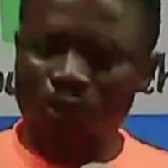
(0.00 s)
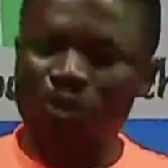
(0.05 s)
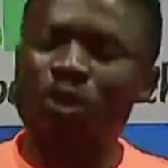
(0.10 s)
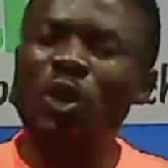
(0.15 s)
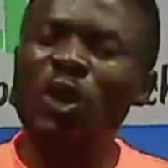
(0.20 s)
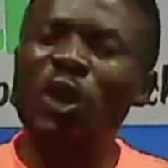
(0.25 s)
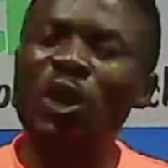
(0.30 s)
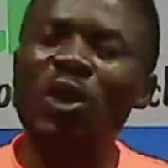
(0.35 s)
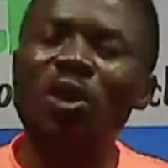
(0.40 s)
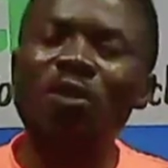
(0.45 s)

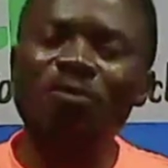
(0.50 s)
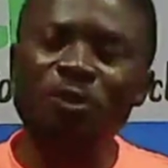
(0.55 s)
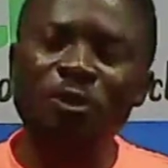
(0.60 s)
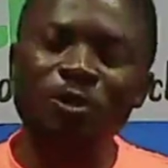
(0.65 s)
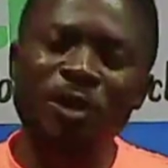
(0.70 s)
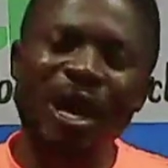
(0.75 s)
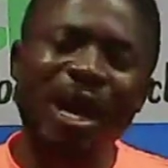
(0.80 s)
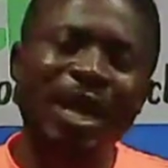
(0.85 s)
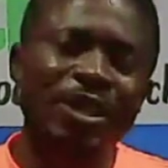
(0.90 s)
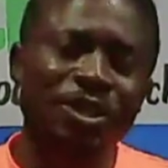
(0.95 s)
love
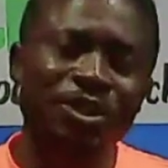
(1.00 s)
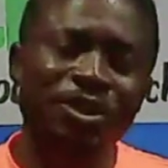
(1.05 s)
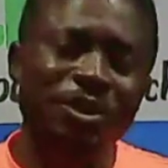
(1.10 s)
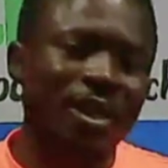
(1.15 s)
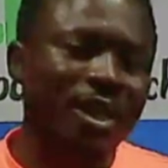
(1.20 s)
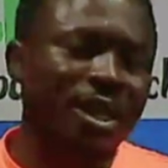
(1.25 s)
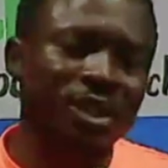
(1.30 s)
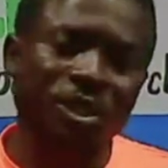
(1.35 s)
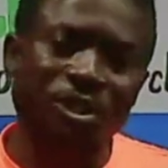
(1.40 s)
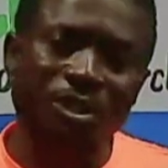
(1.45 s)
to
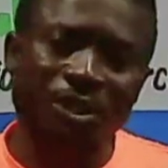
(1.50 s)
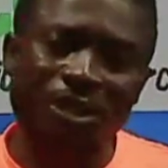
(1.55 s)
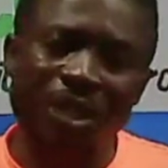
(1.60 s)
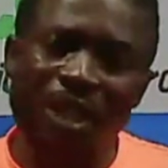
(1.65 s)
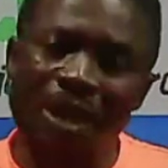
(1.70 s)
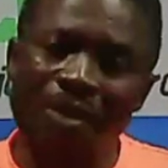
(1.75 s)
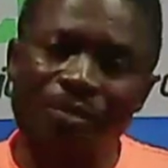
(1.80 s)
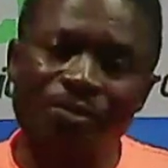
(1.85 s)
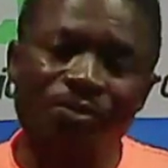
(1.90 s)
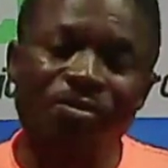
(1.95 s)
isolate
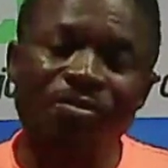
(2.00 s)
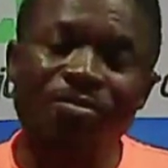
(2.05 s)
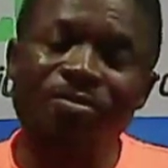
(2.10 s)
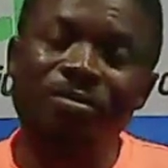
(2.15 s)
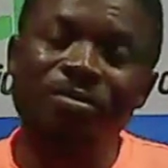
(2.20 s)
yourself,